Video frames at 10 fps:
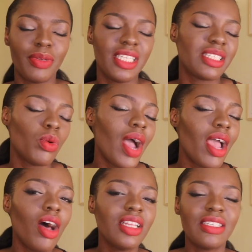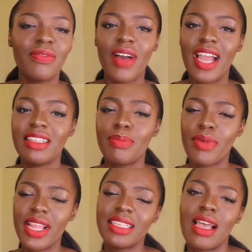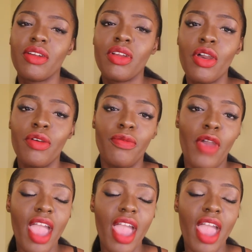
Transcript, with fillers: but it's quite hard to find the breakdown for